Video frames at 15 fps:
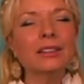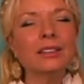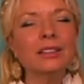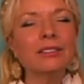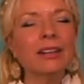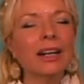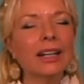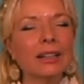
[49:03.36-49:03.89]

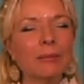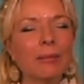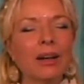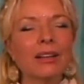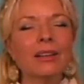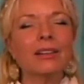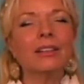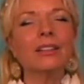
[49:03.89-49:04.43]
divine
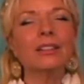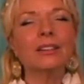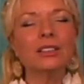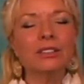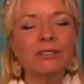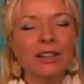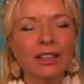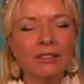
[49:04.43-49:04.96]
mother,
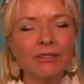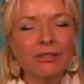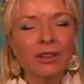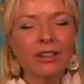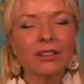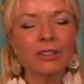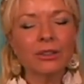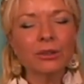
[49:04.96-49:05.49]
divine
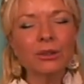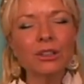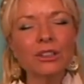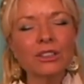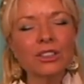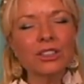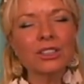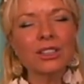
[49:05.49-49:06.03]
father who
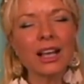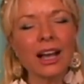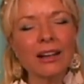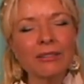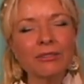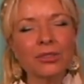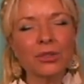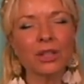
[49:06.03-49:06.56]
looks
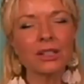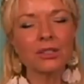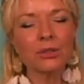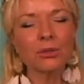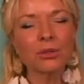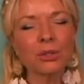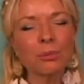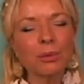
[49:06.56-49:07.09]
after us,
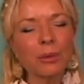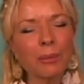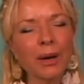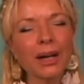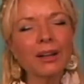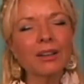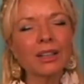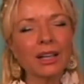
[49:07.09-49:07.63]
who is
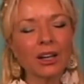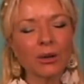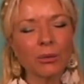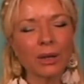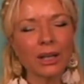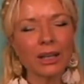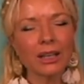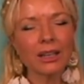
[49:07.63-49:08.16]
preparing our
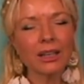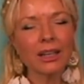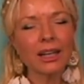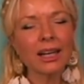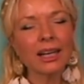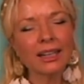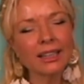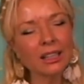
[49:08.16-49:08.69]
way.
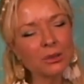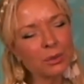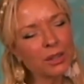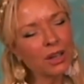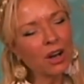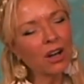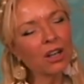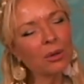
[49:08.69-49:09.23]
And as we
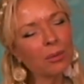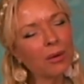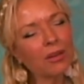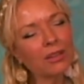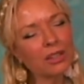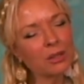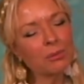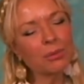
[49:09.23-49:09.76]
call
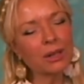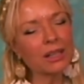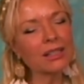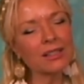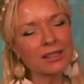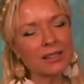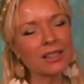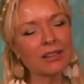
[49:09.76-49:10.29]
upon this
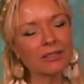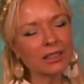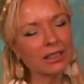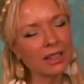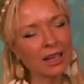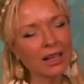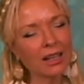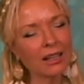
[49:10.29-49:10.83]
presence every
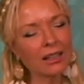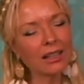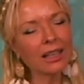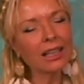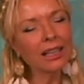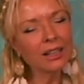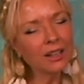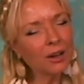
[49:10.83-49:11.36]
day,
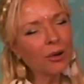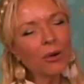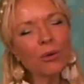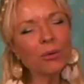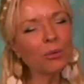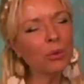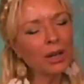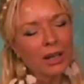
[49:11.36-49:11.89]
in our
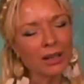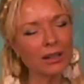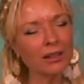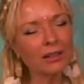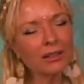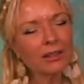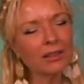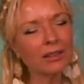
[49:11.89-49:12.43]
own way,